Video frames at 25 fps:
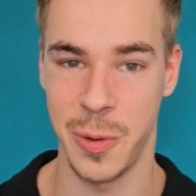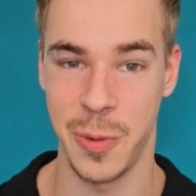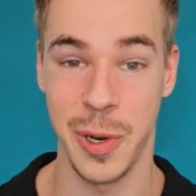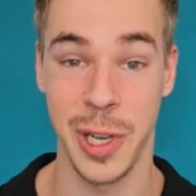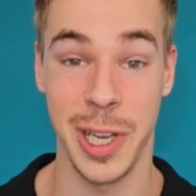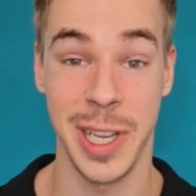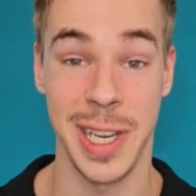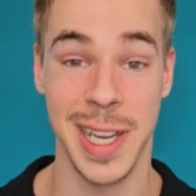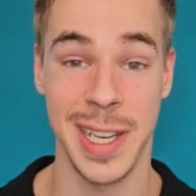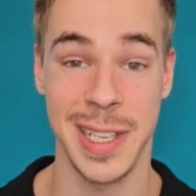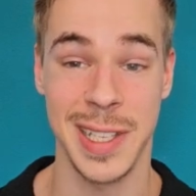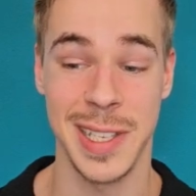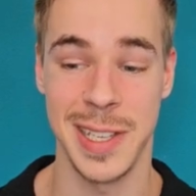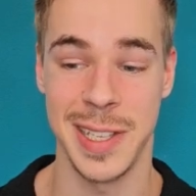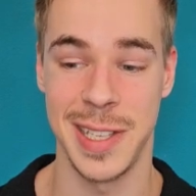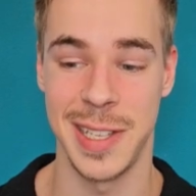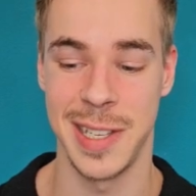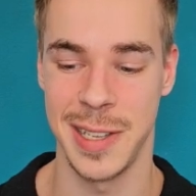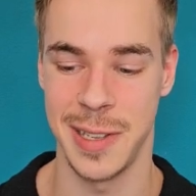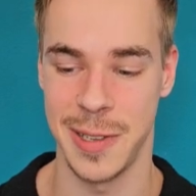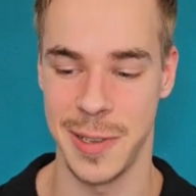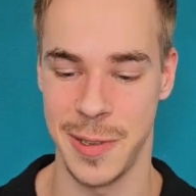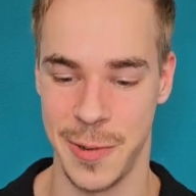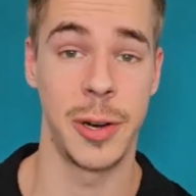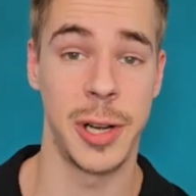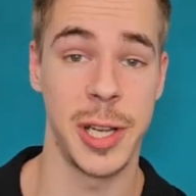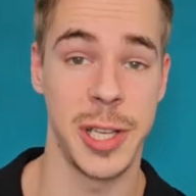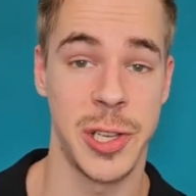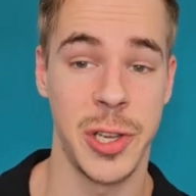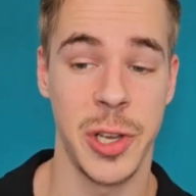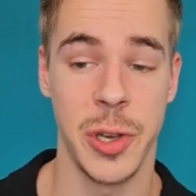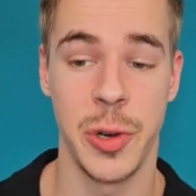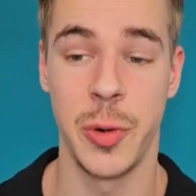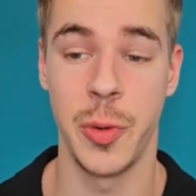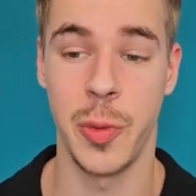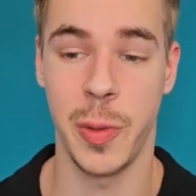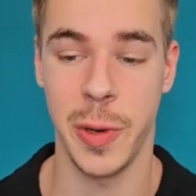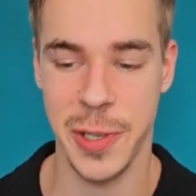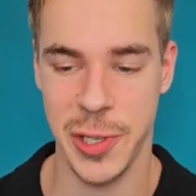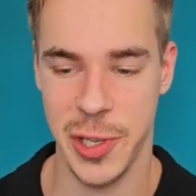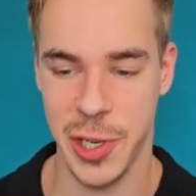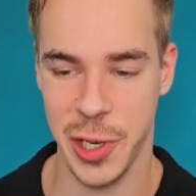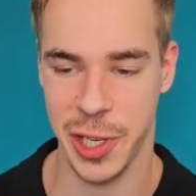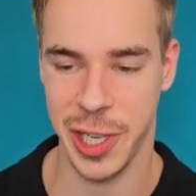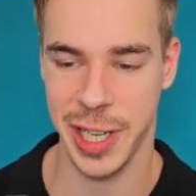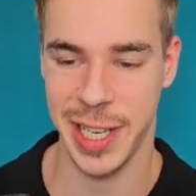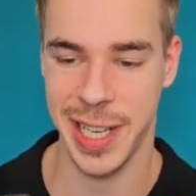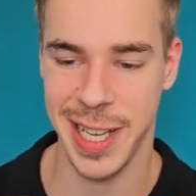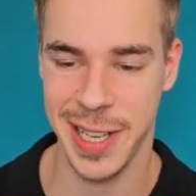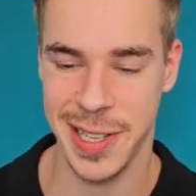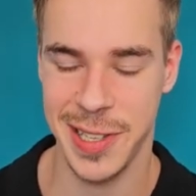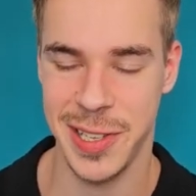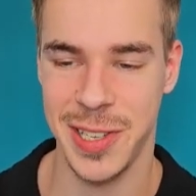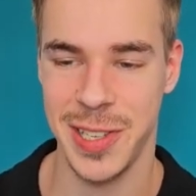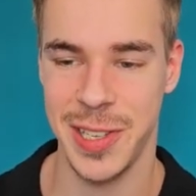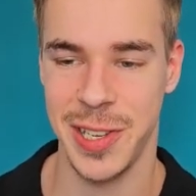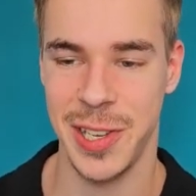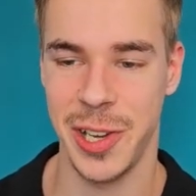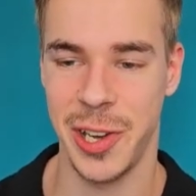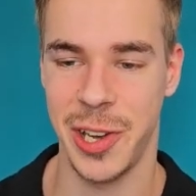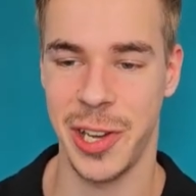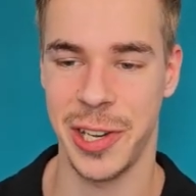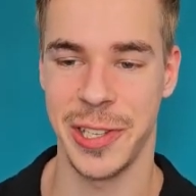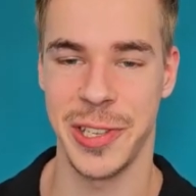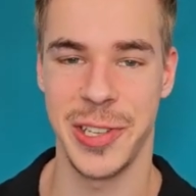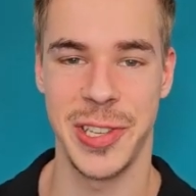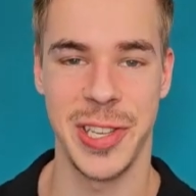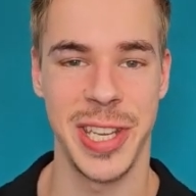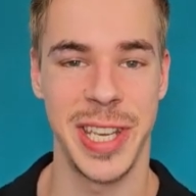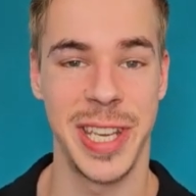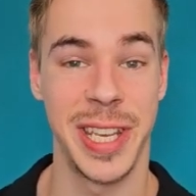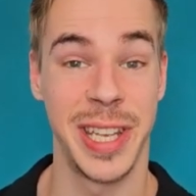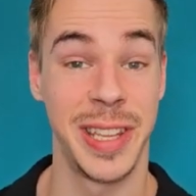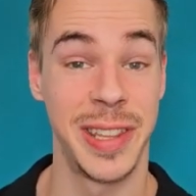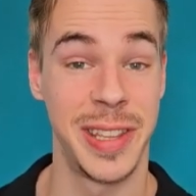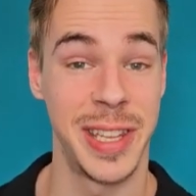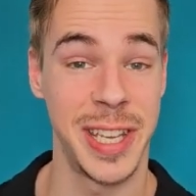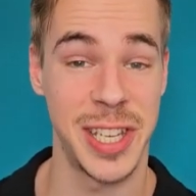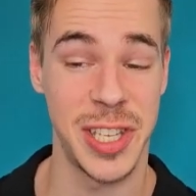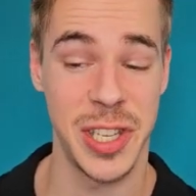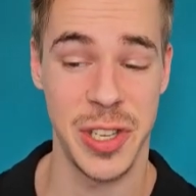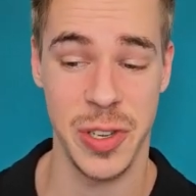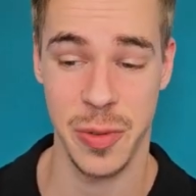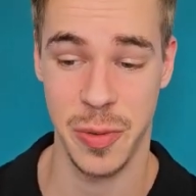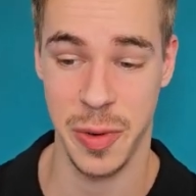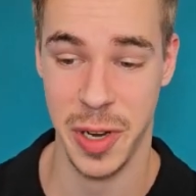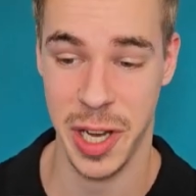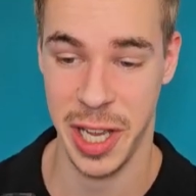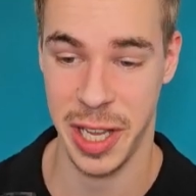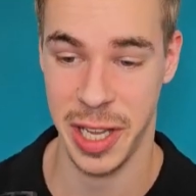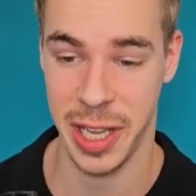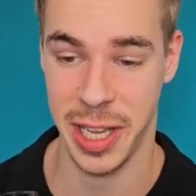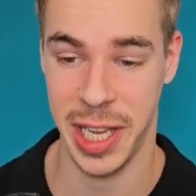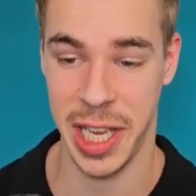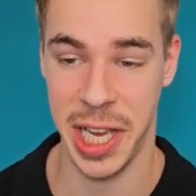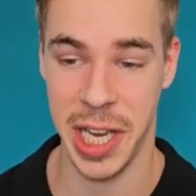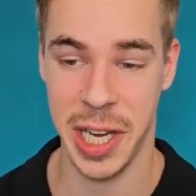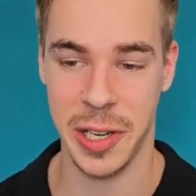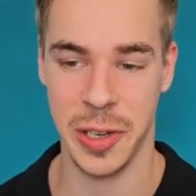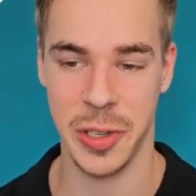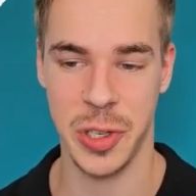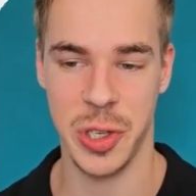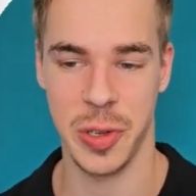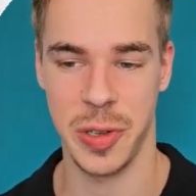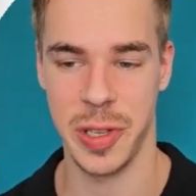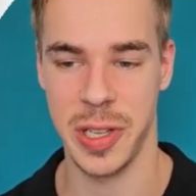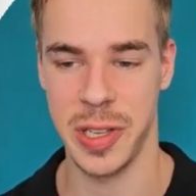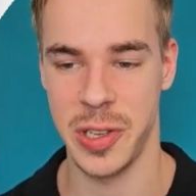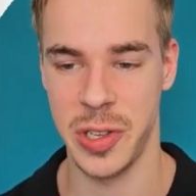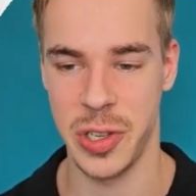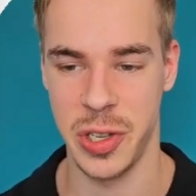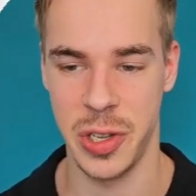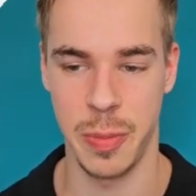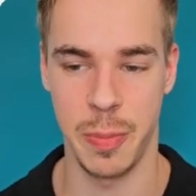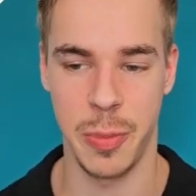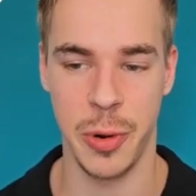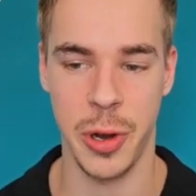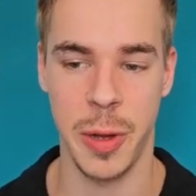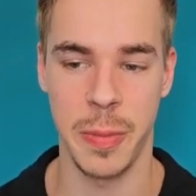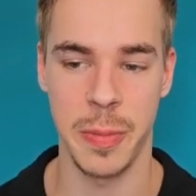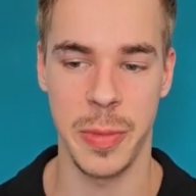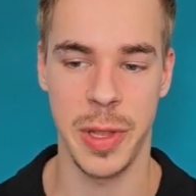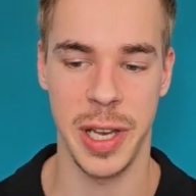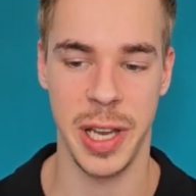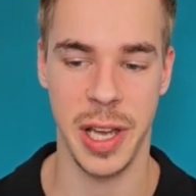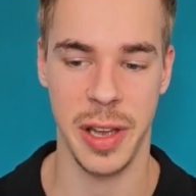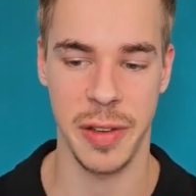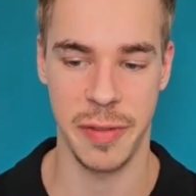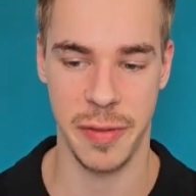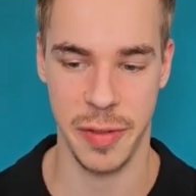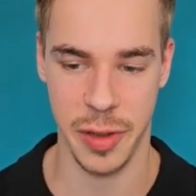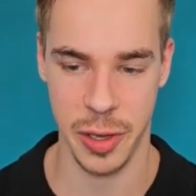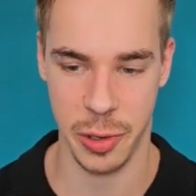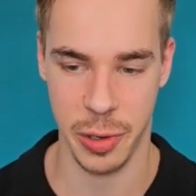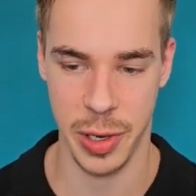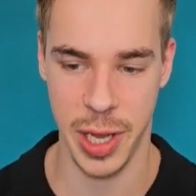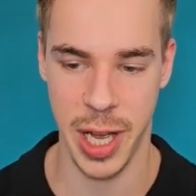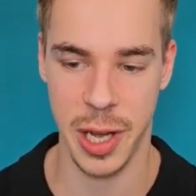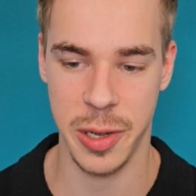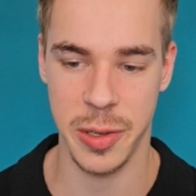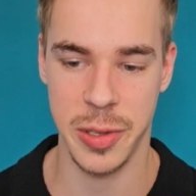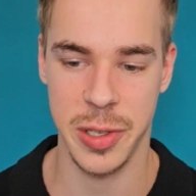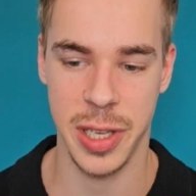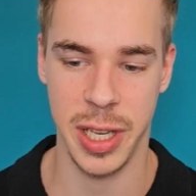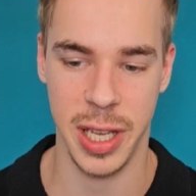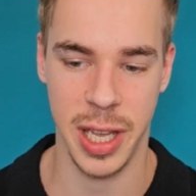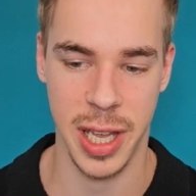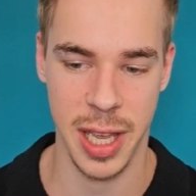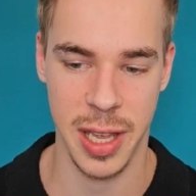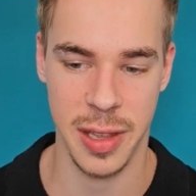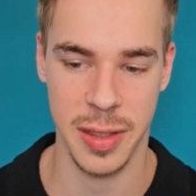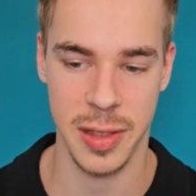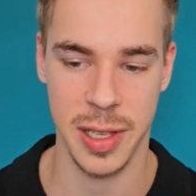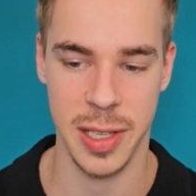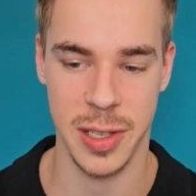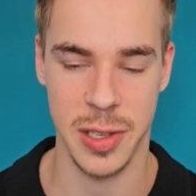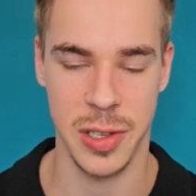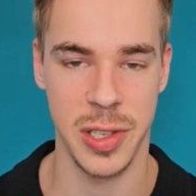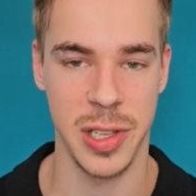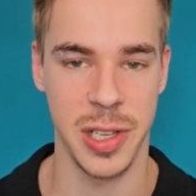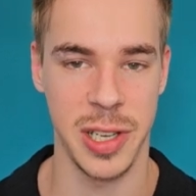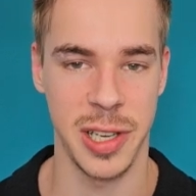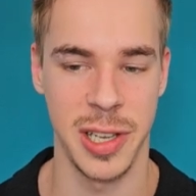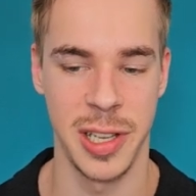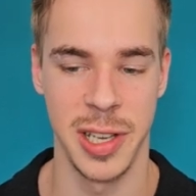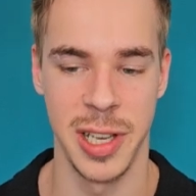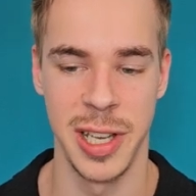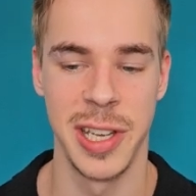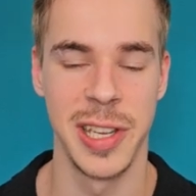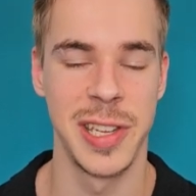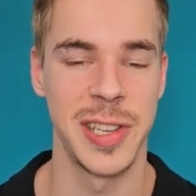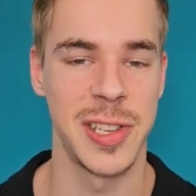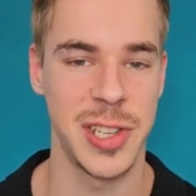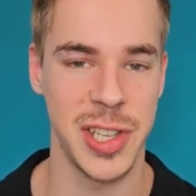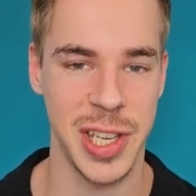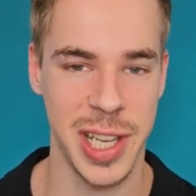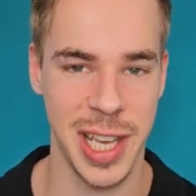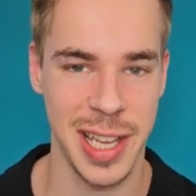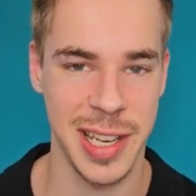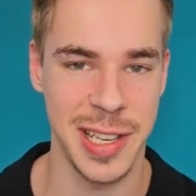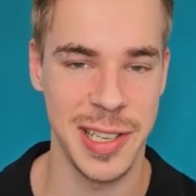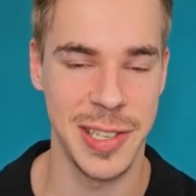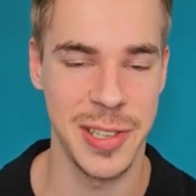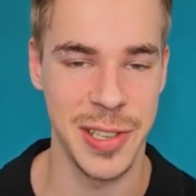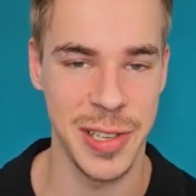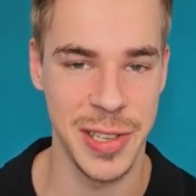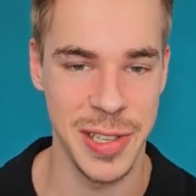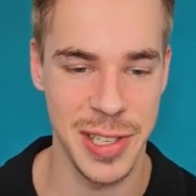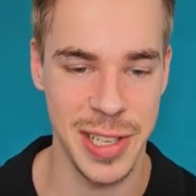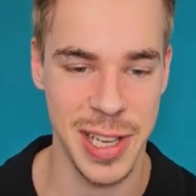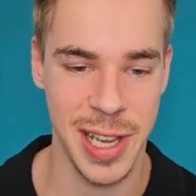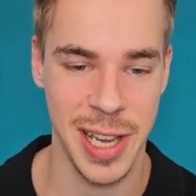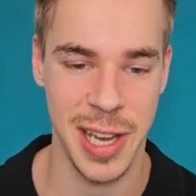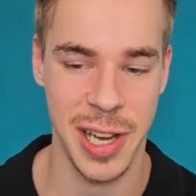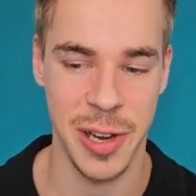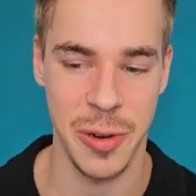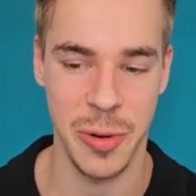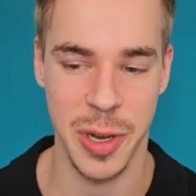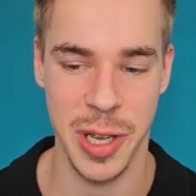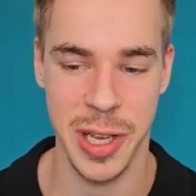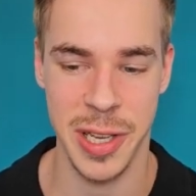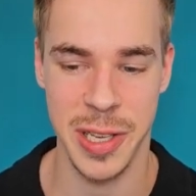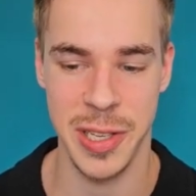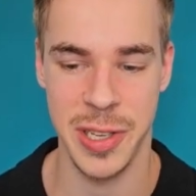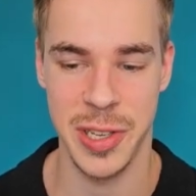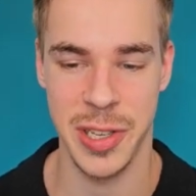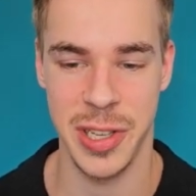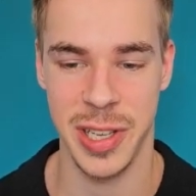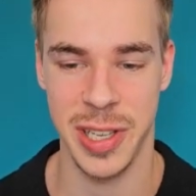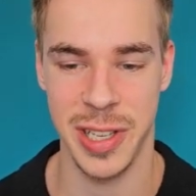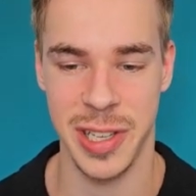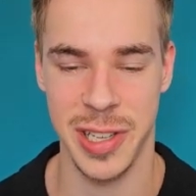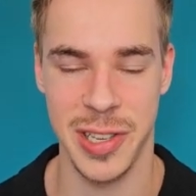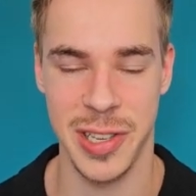we're connected. All right, so once you're connected, you're gonna see this right here. So this is the prompt that I filled out. Again, it's the skeleton arrays